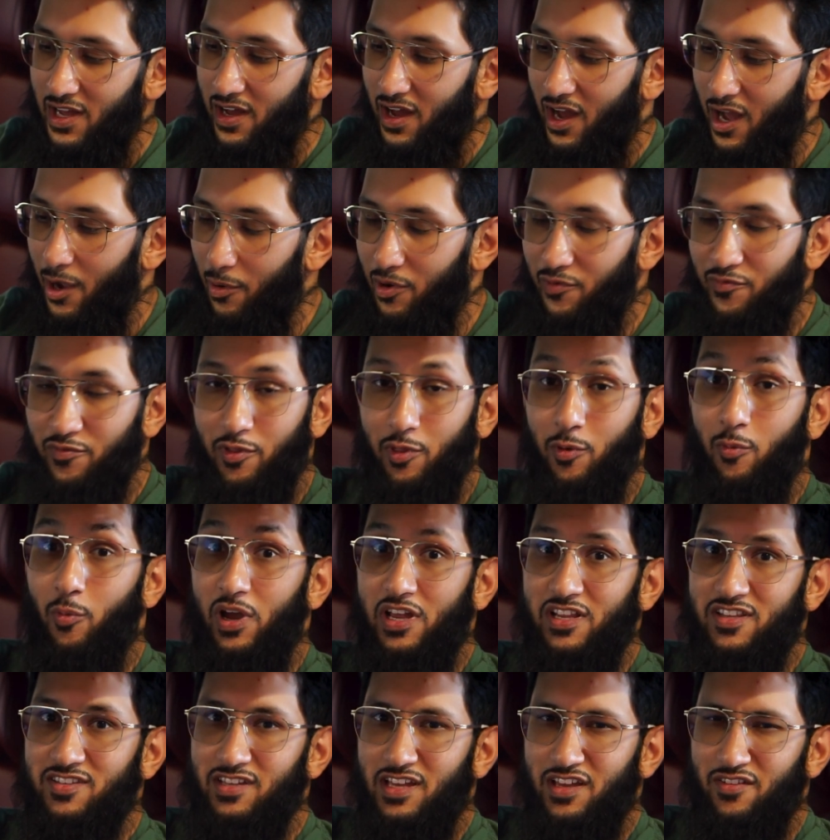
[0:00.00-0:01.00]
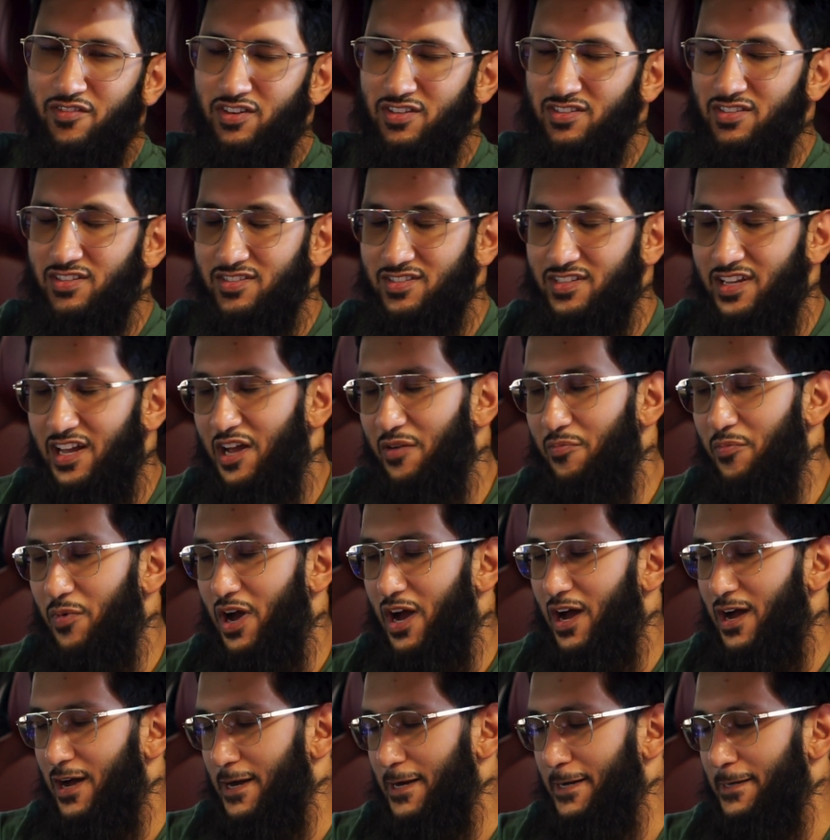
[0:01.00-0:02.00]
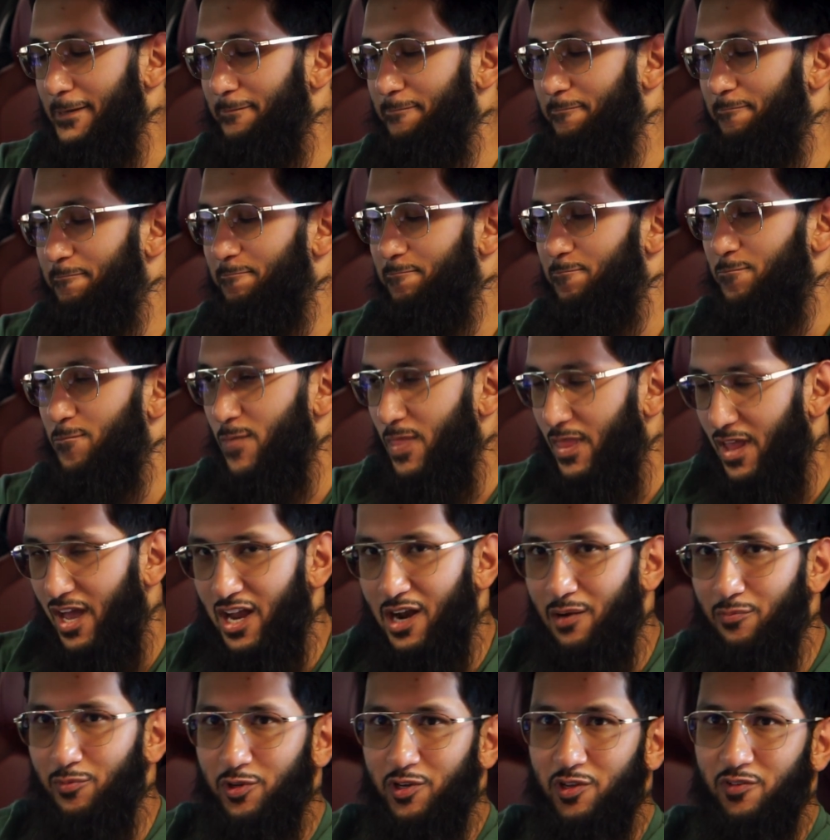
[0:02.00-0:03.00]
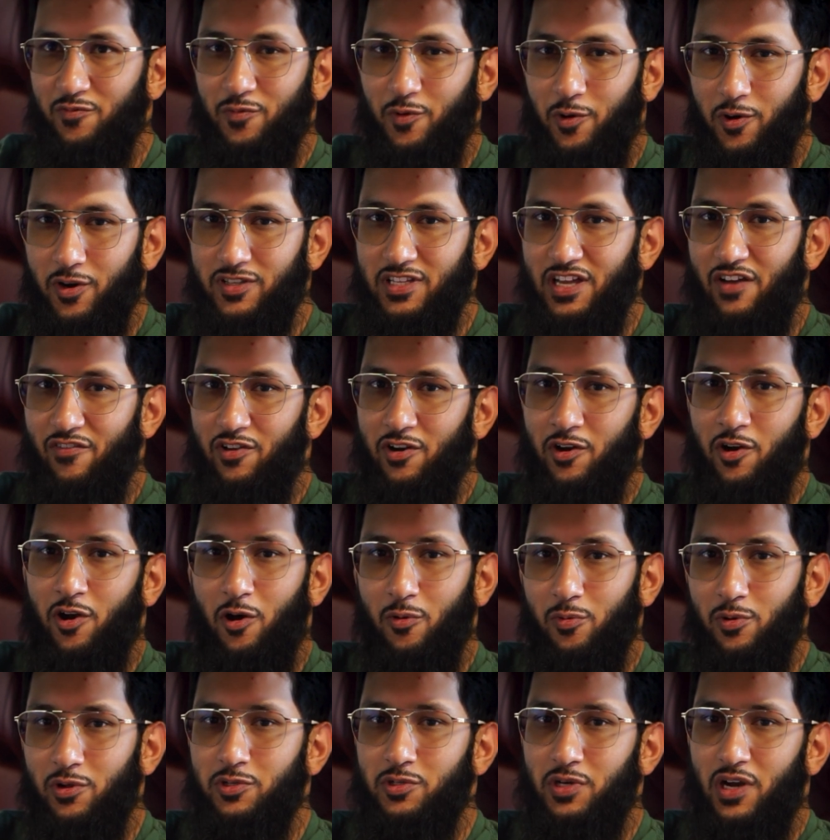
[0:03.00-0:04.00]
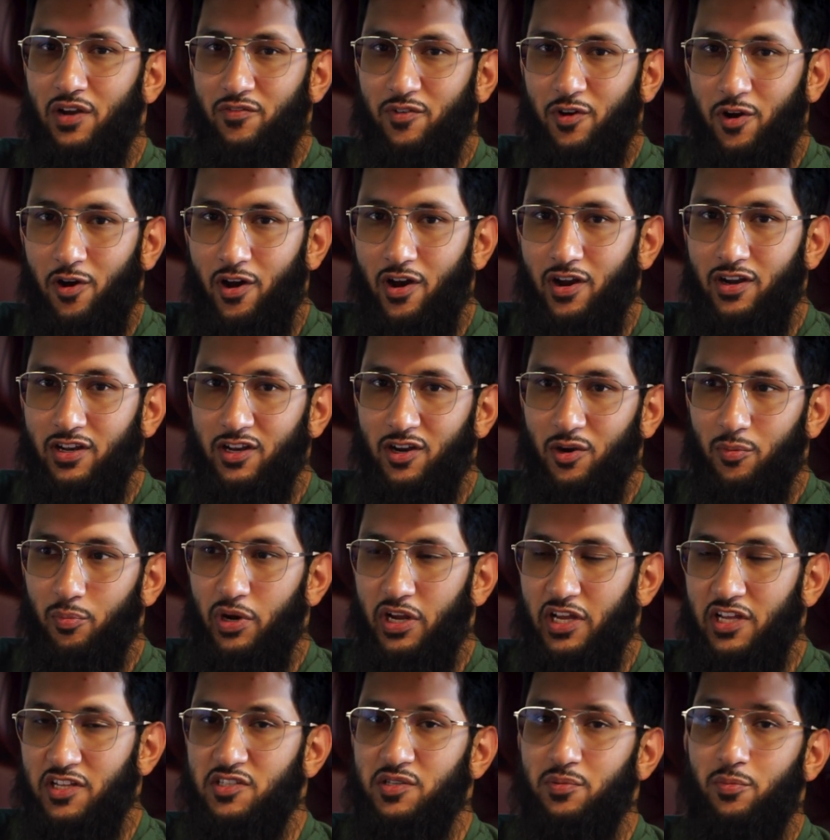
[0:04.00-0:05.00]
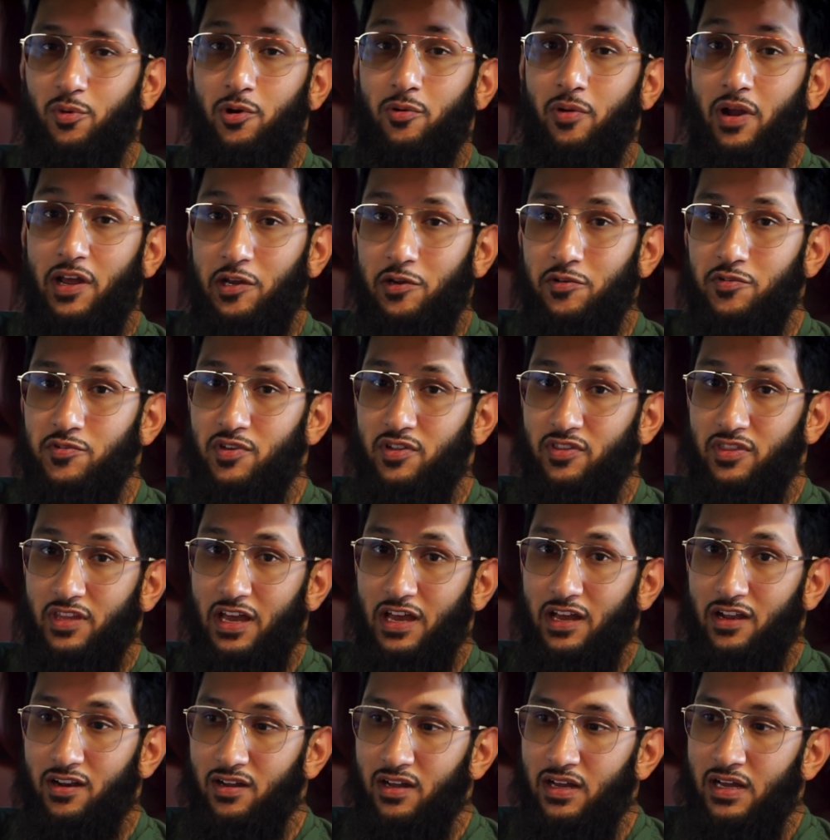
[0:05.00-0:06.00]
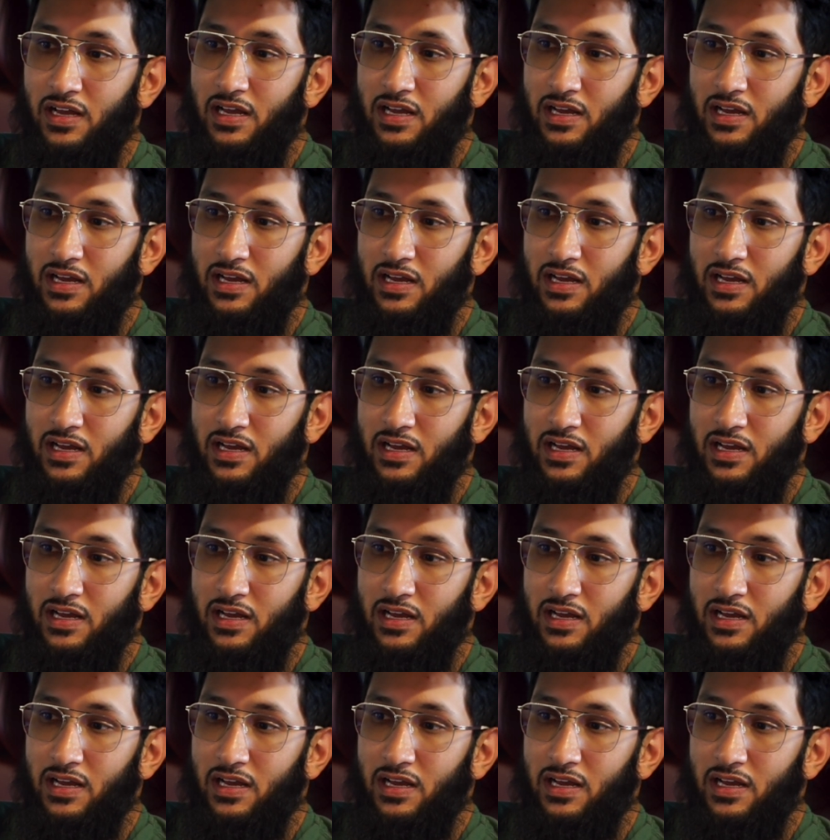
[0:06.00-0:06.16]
I went for the weight savings this time, and I'm looking forward to having an all-wheel drive car and, breaking some more records on that.